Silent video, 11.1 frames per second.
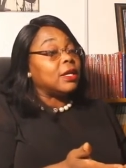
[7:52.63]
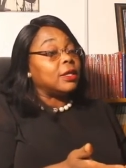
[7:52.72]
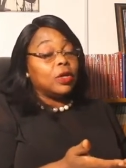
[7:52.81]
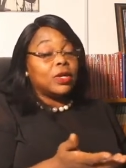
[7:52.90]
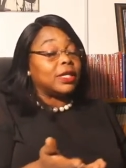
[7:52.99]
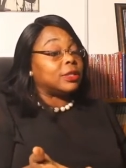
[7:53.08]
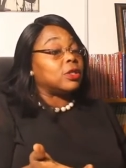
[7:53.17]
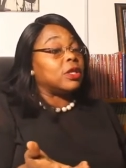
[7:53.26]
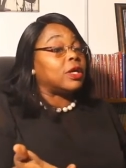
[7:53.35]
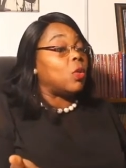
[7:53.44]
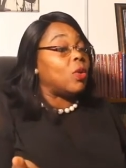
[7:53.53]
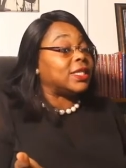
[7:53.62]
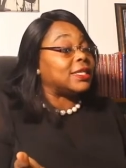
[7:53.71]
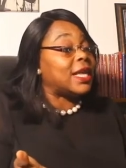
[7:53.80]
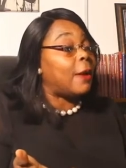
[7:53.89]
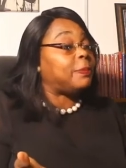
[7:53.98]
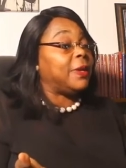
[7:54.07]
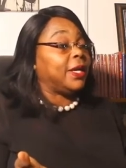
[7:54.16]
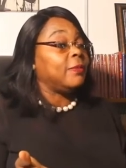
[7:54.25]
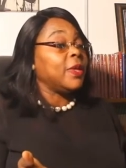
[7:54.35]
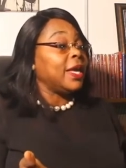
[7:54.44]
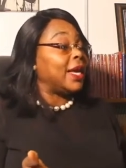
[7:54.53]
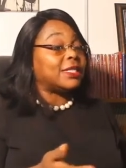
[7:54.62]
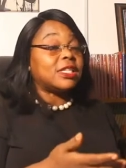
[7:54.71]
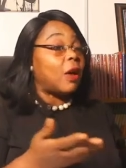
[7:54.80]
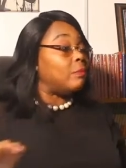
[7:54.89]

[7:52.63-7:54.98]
Look at look at what is happening. It's not